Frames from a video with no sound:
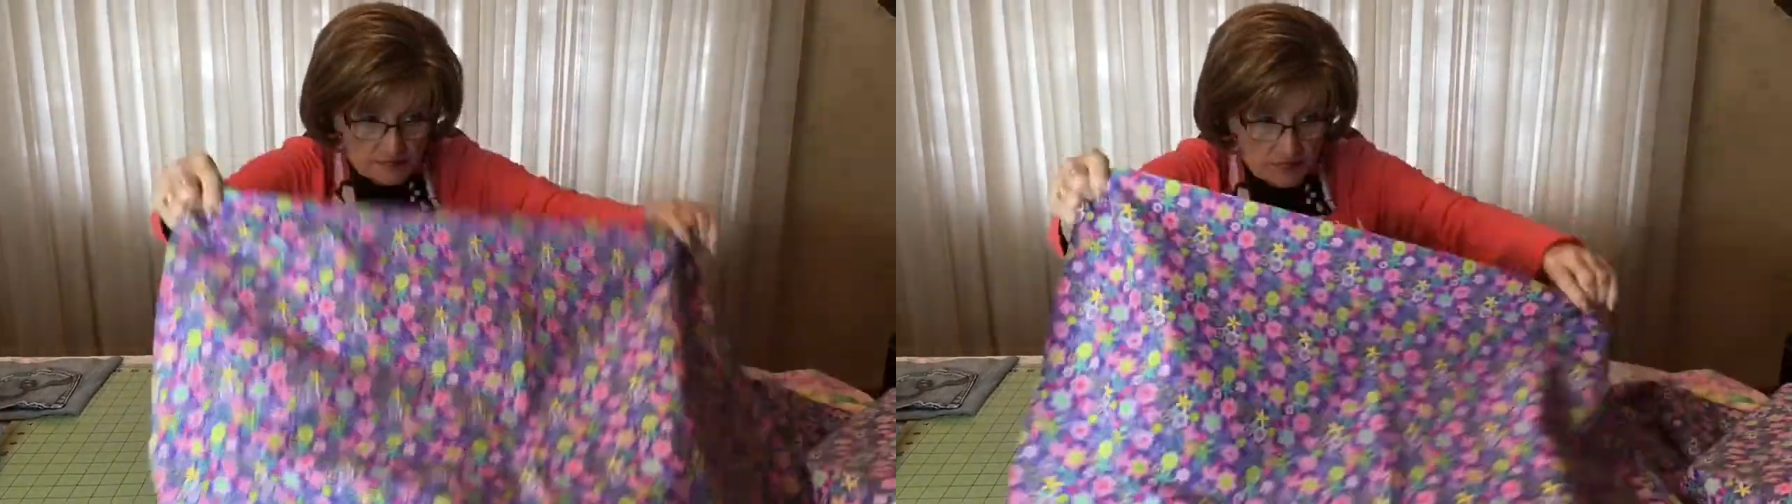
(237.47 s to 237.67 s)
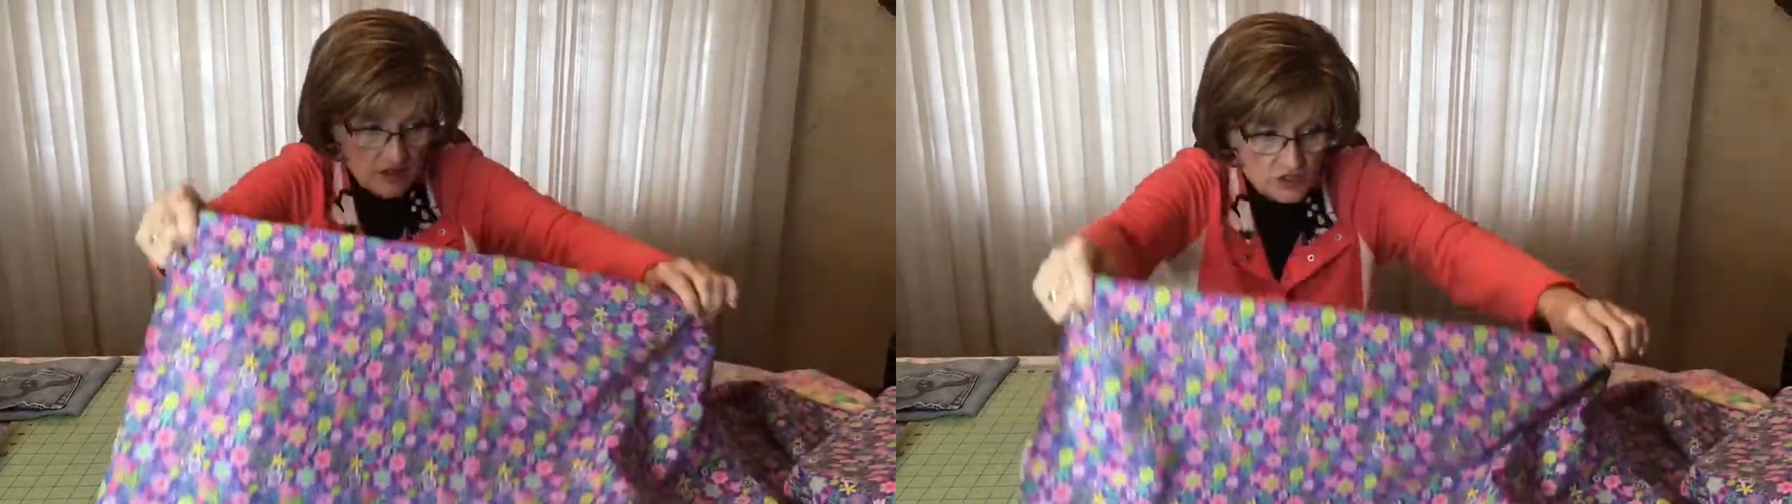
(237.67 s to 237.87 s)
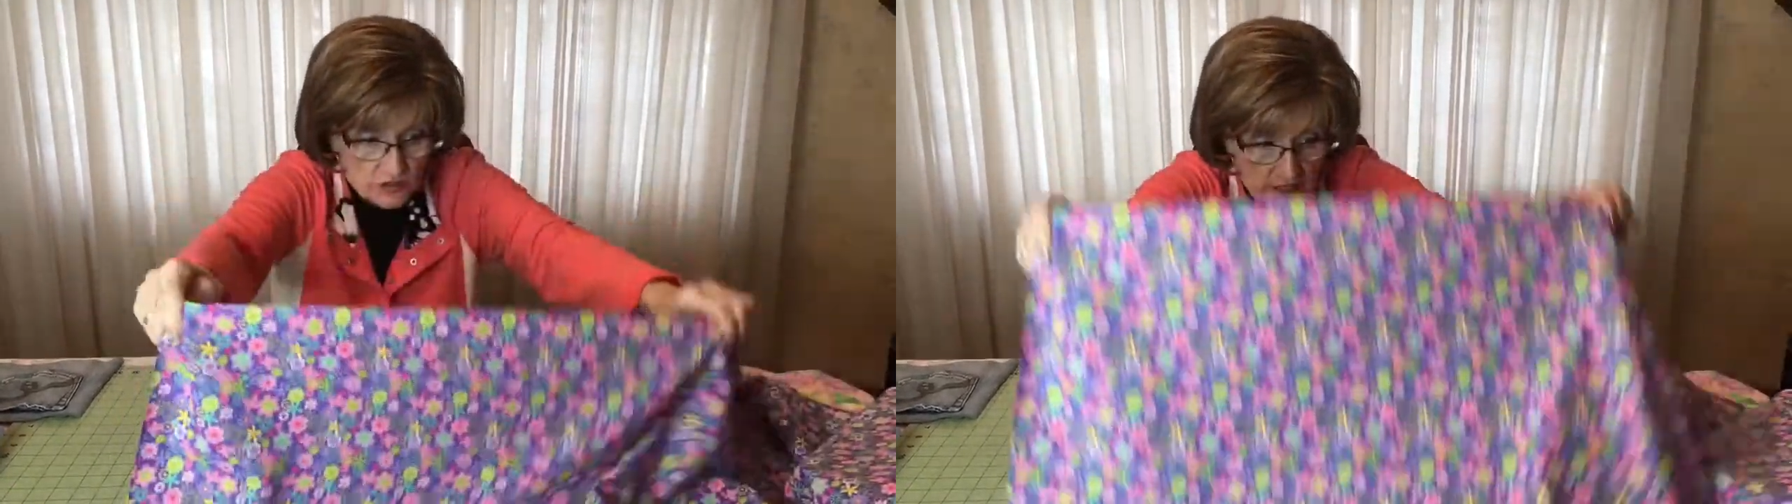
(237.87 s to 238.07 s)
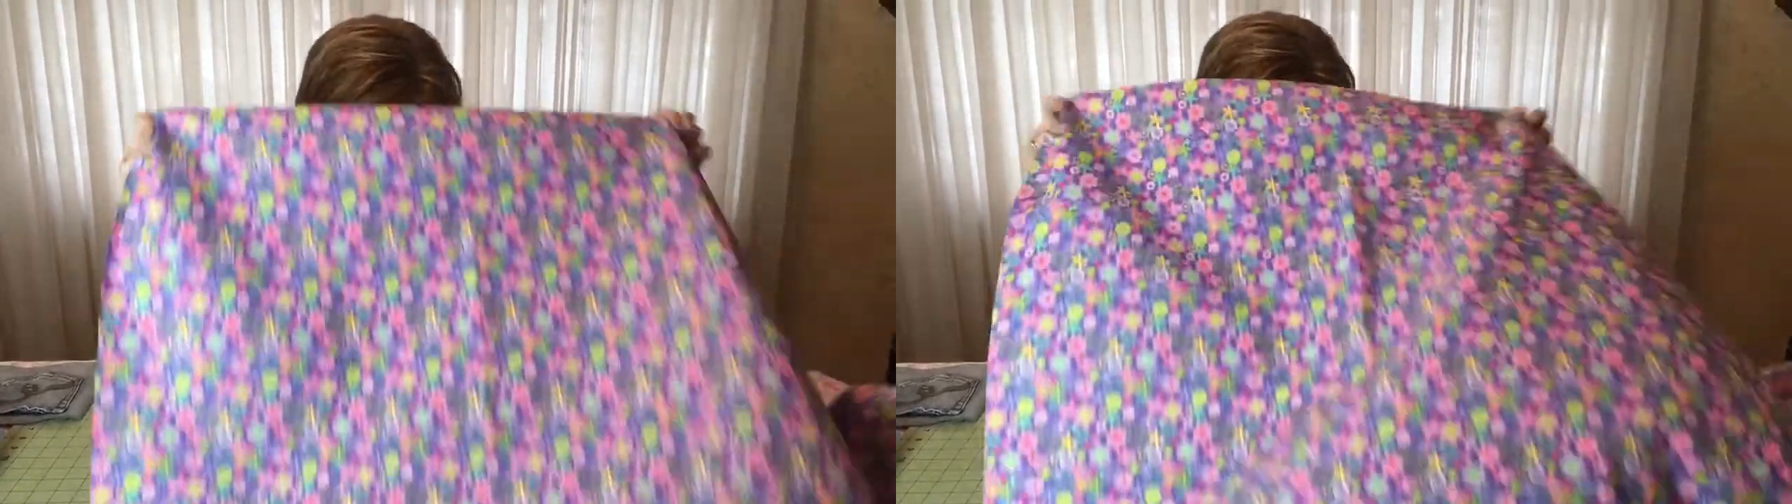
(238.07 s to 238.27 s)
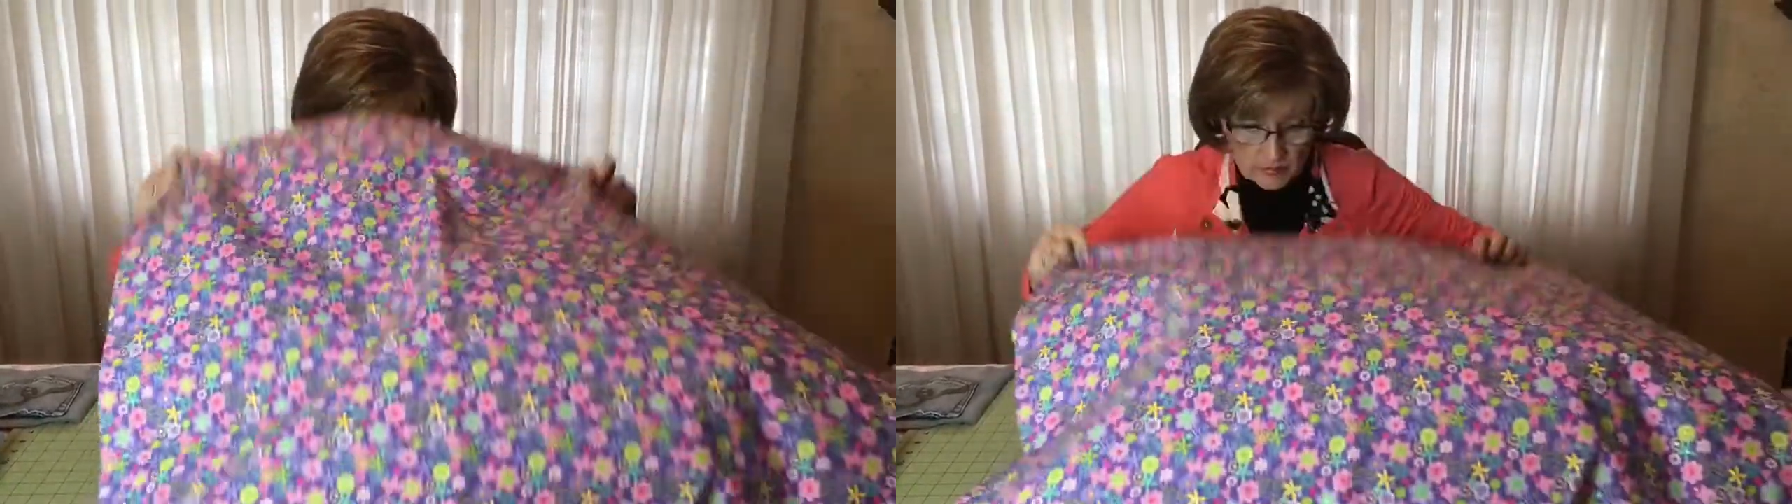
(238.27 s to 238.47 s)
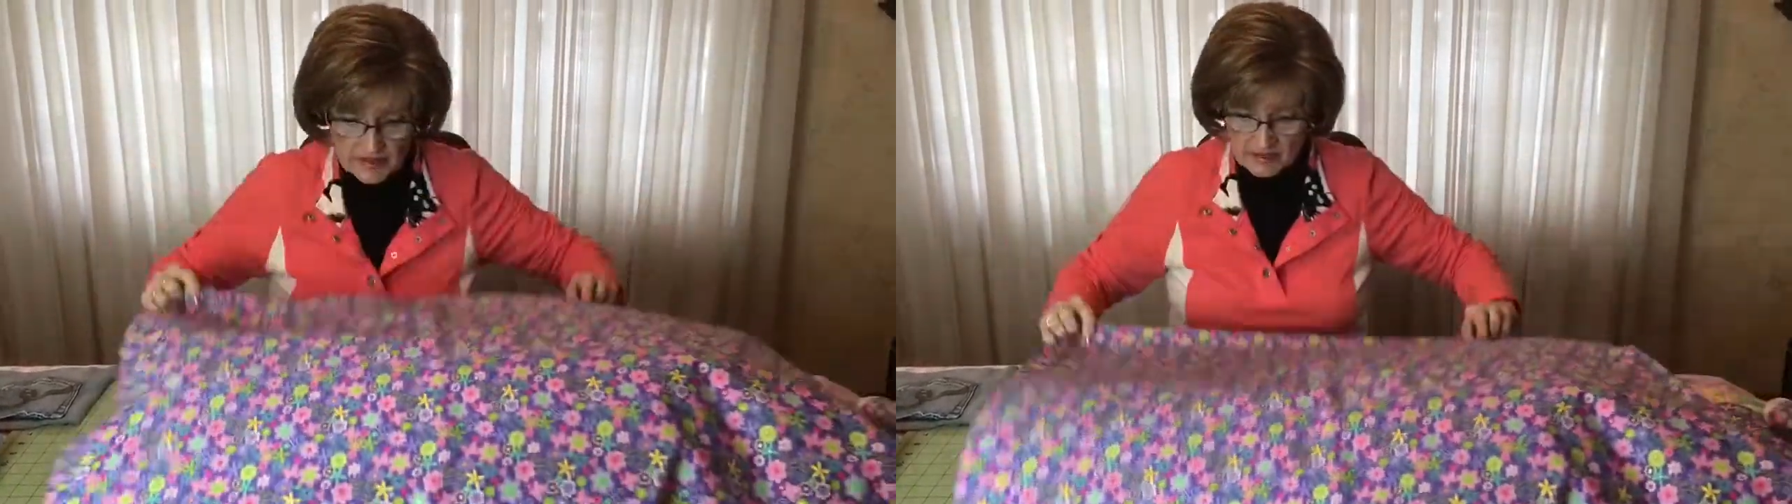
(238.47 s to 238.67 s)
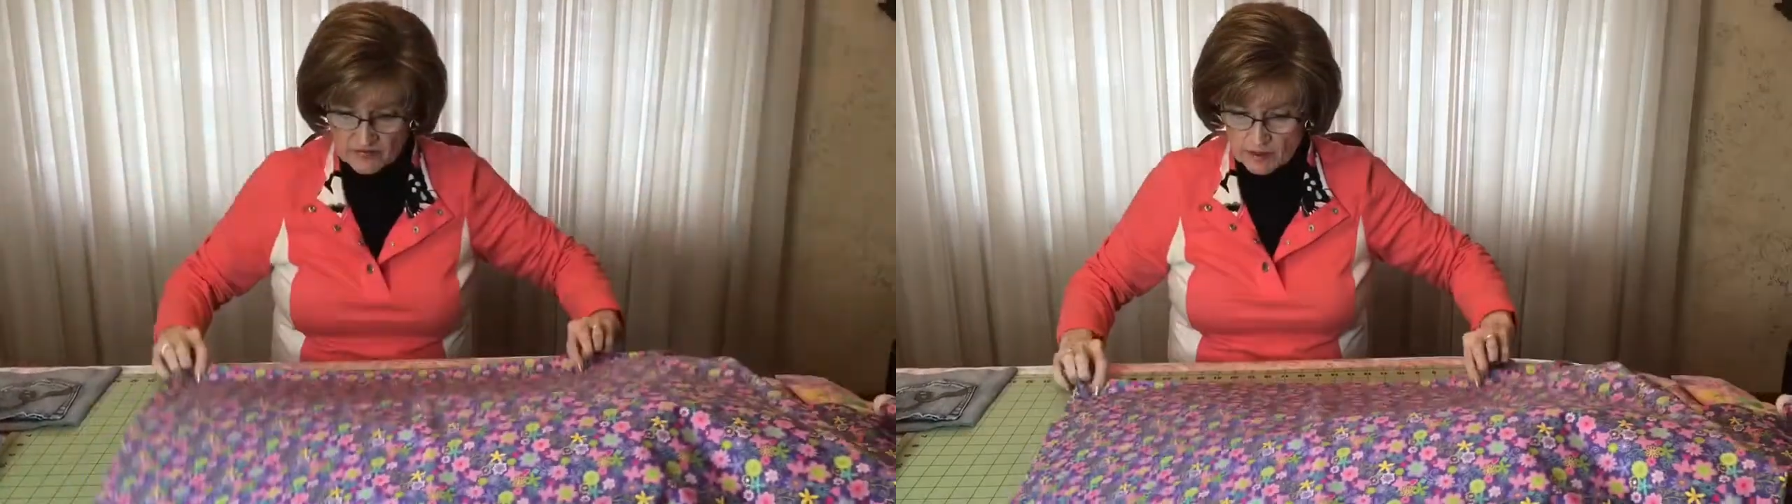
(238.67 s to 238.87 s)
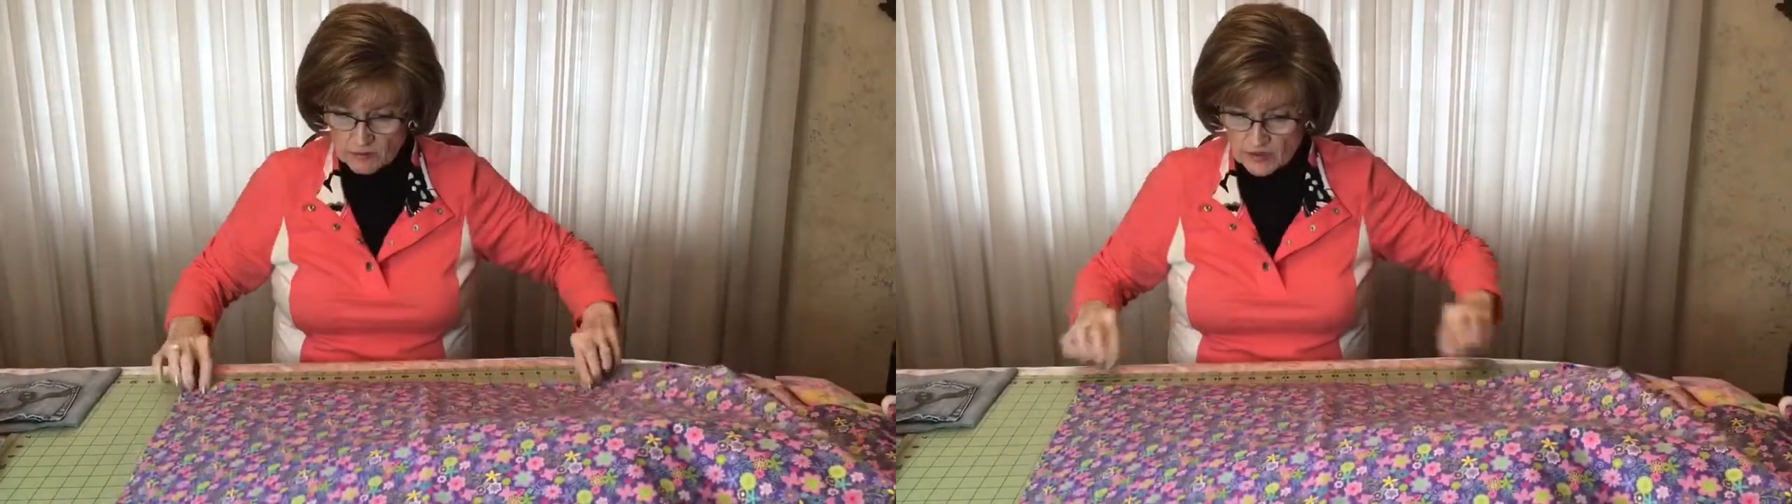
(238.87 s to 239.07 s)
because you need a little bit of
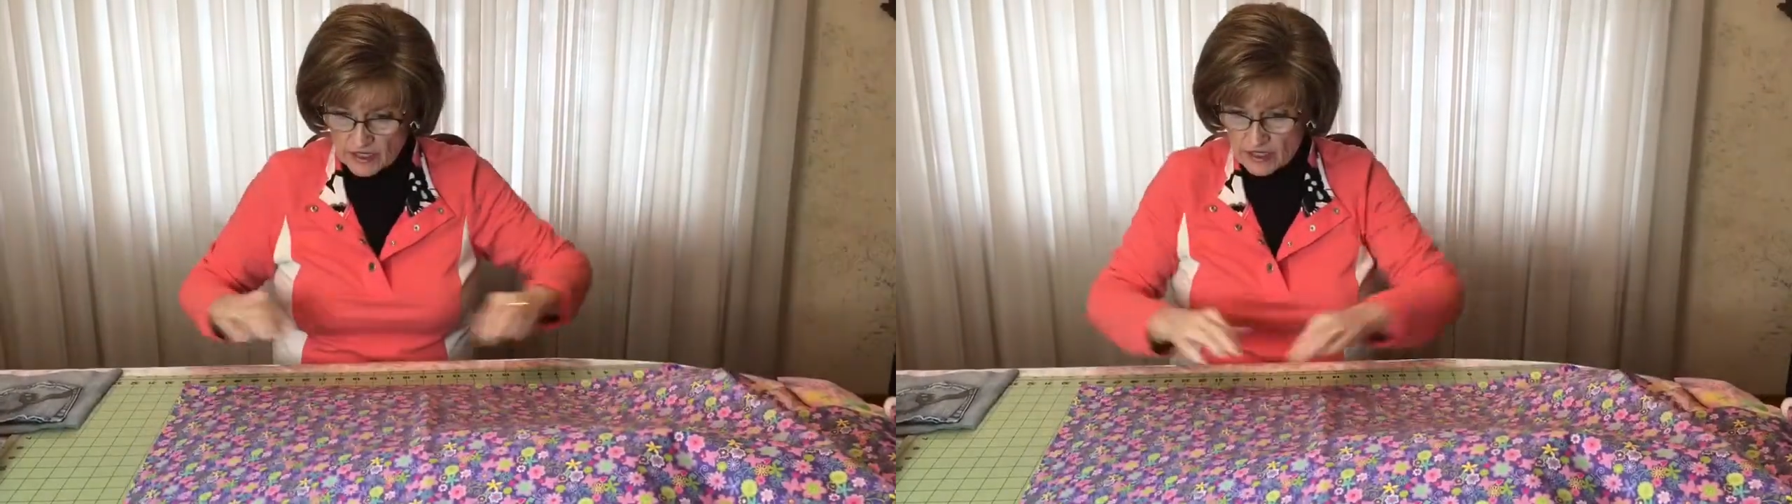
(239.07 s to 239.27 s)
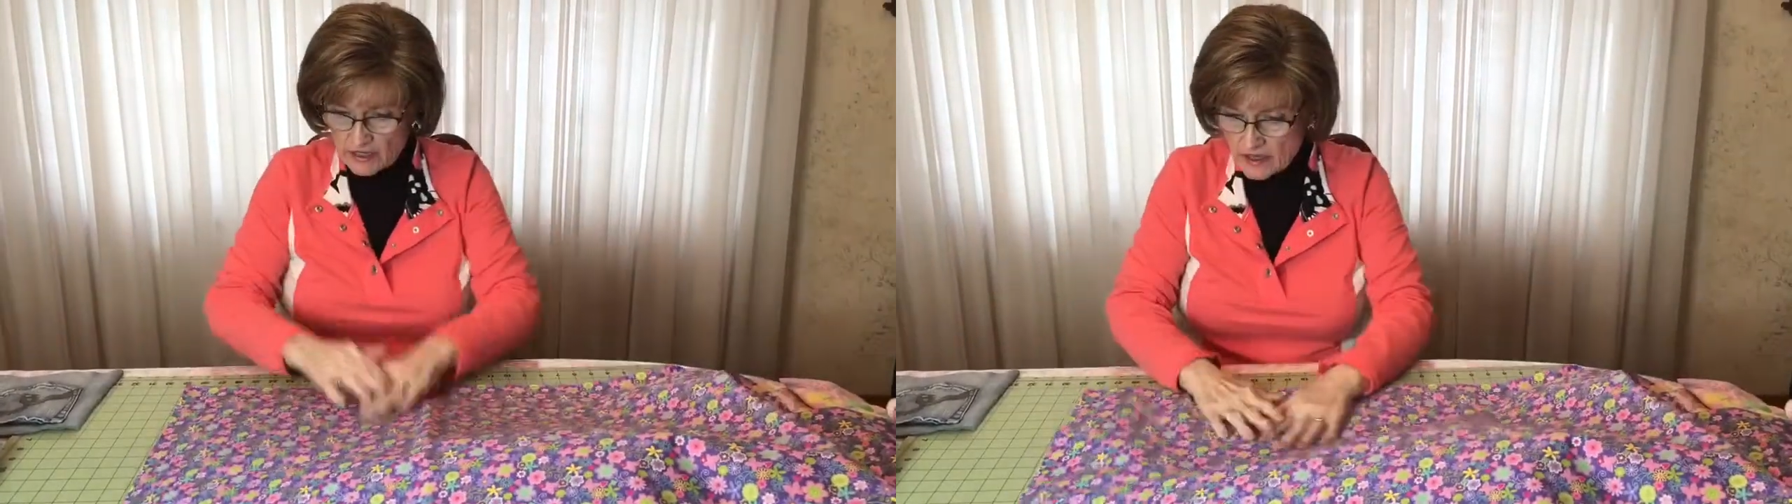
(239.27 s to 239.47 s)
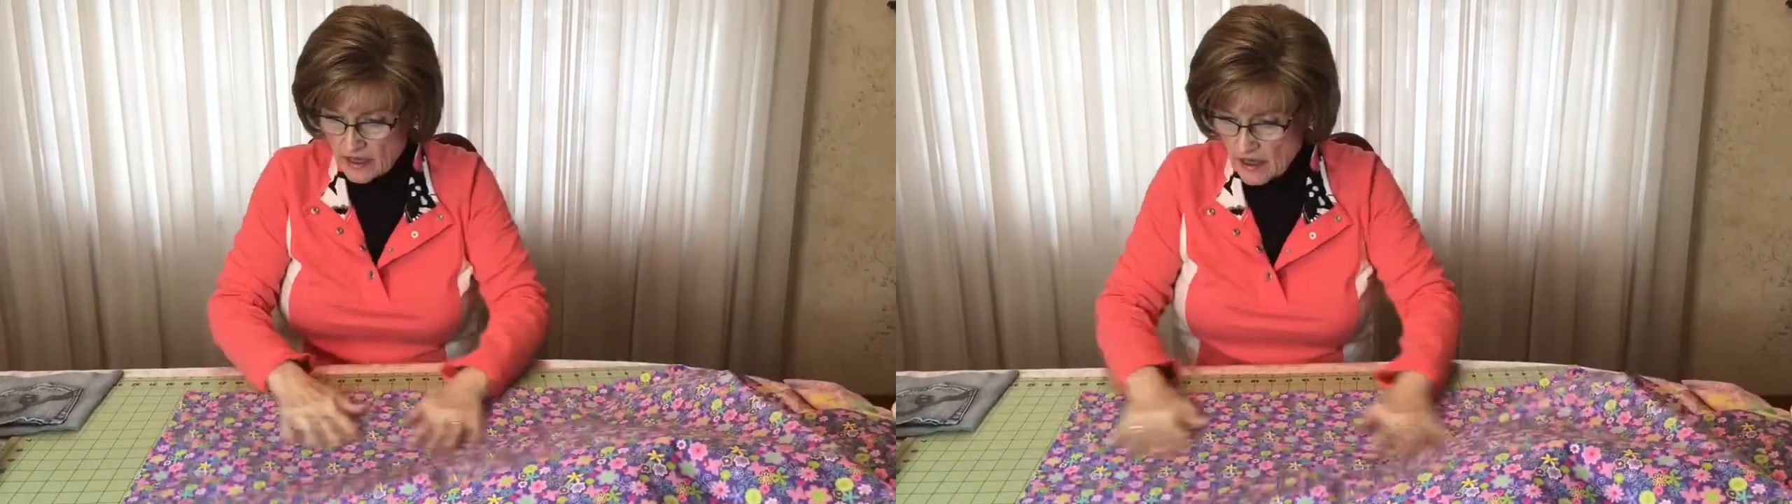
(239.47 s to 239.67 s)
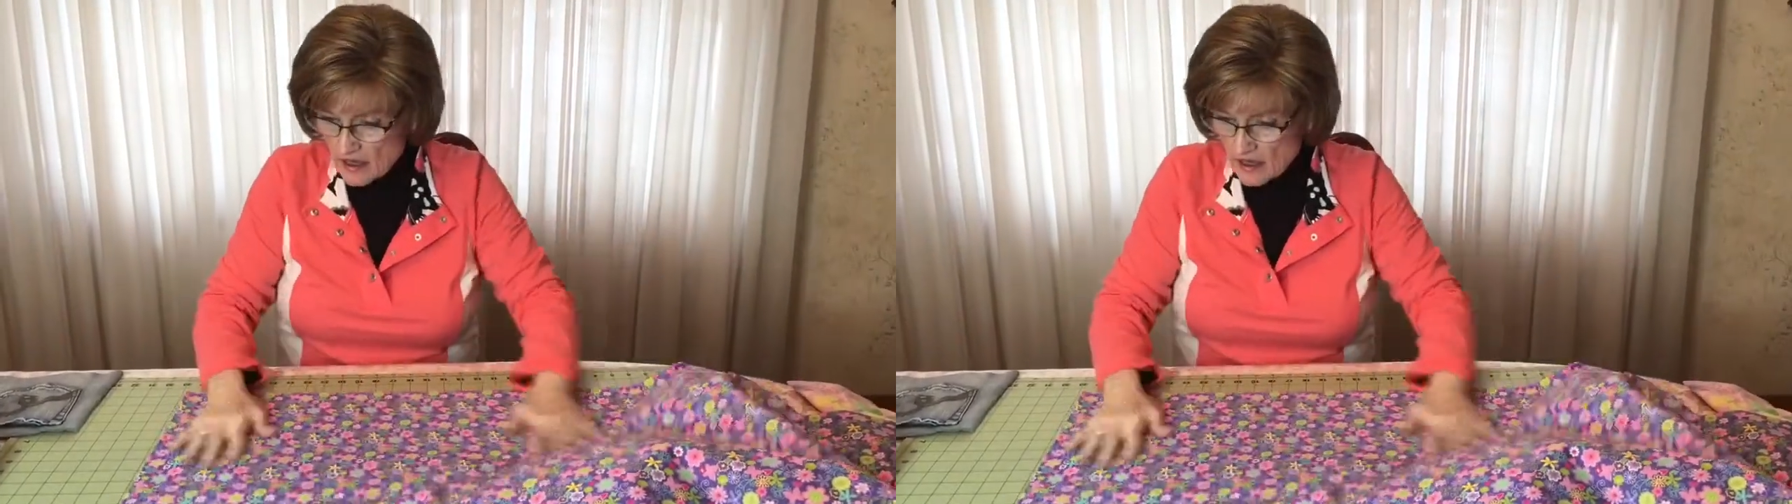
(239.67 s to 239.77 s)
it. We're gonna